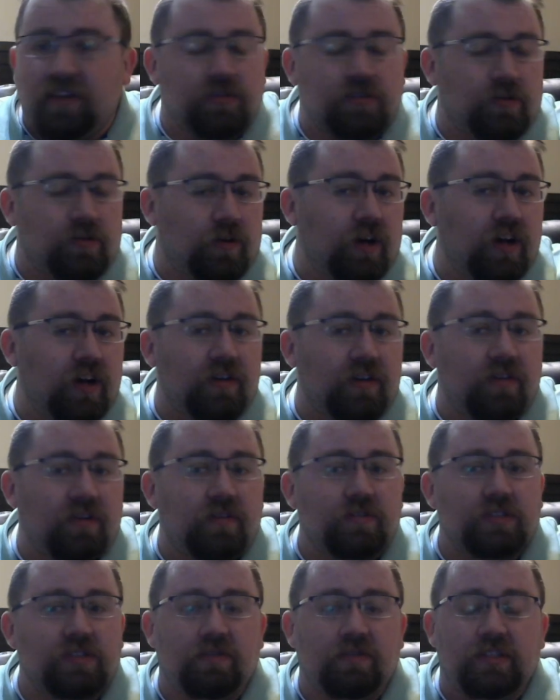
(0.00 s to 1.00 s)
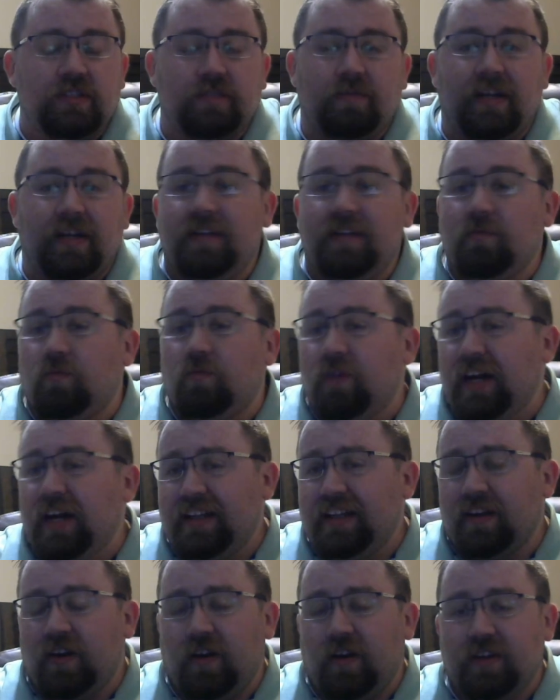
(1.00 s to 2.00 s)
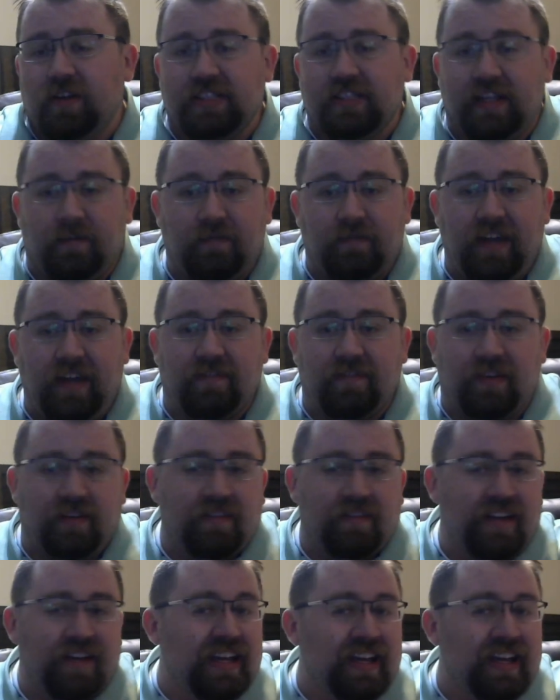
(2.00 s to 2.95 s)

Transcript: or articles to explain why the card's their favorite.